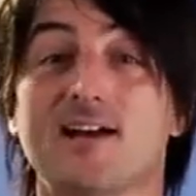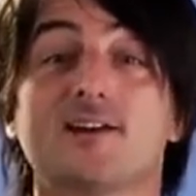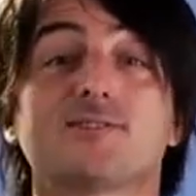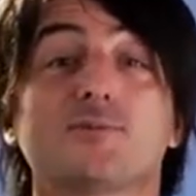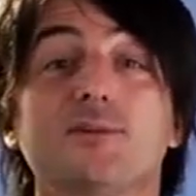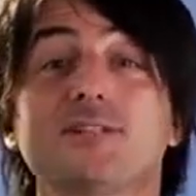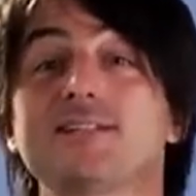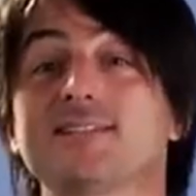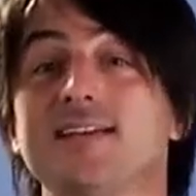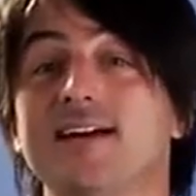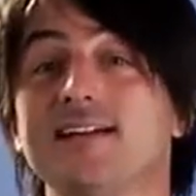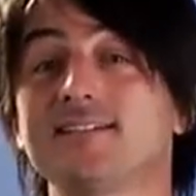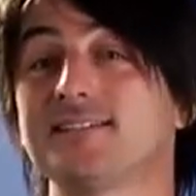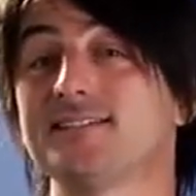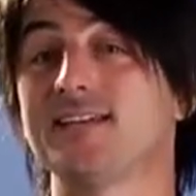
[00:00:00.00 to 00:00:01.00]
so we
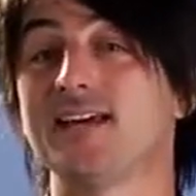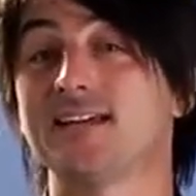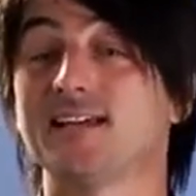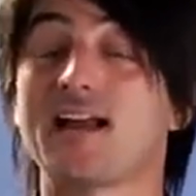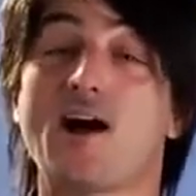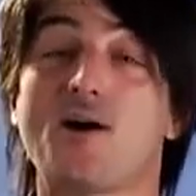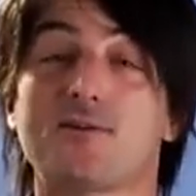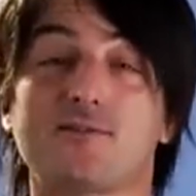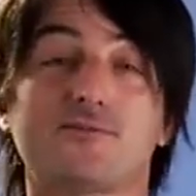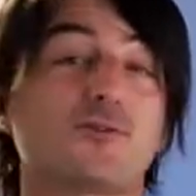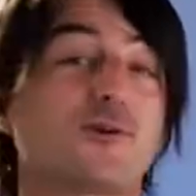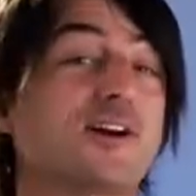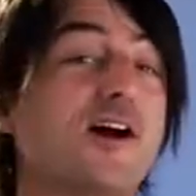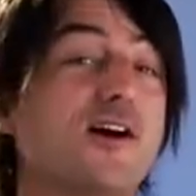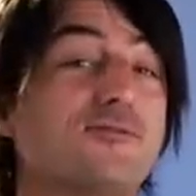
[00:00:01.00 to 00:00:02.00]
decided to take it out
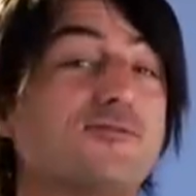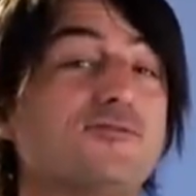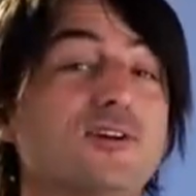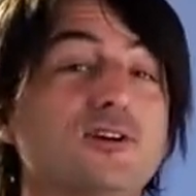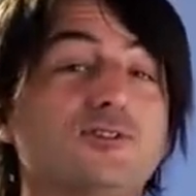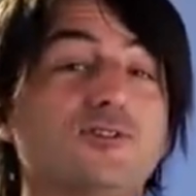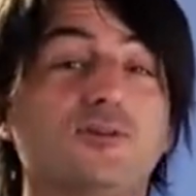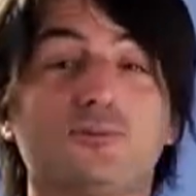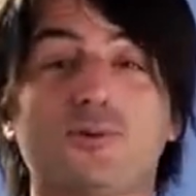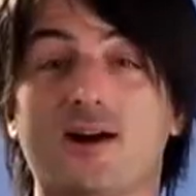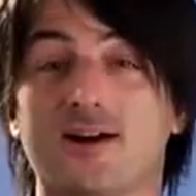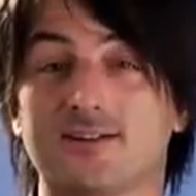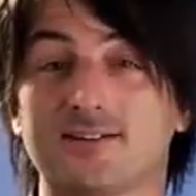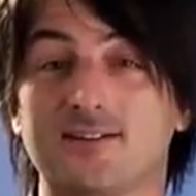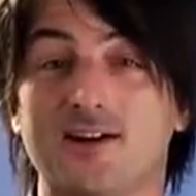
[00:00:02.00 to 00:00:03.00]
for an official
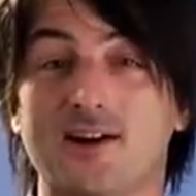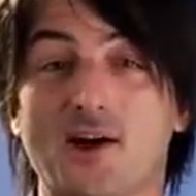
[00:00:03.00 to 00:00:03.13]
run